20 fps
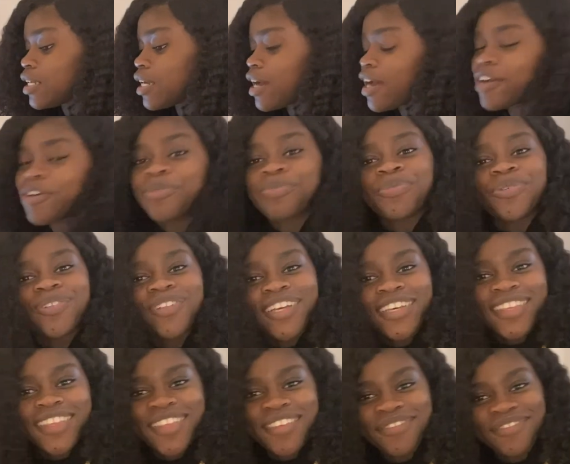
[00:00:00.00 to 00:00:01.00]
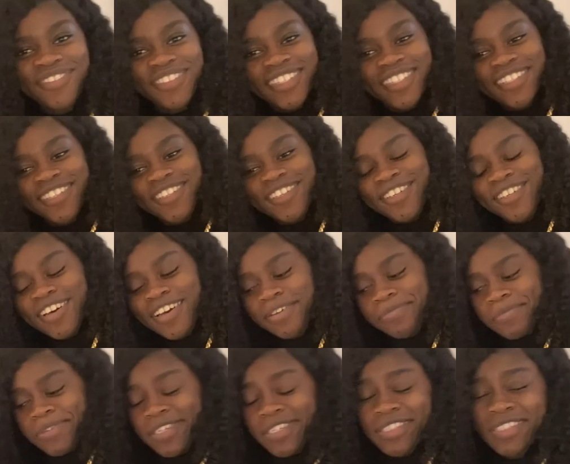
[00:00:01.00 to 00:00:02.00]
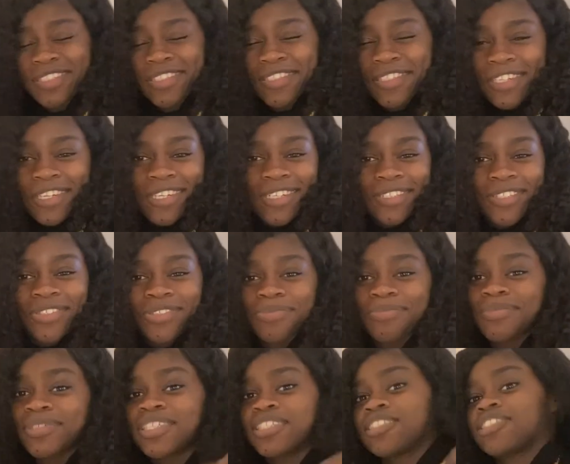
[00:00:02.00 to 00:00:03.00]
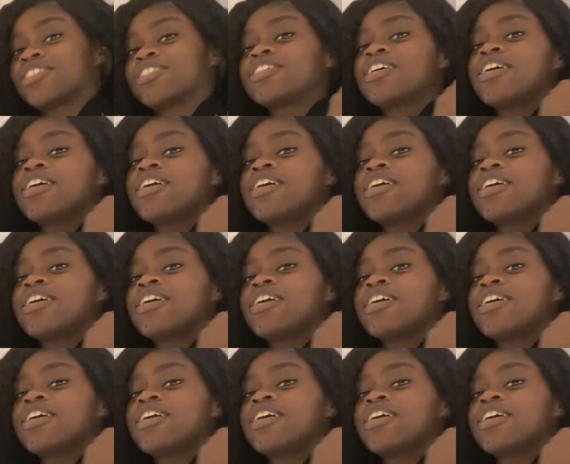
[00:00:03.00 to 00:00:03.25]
I hope you liked the video. I'm gonna talk too much.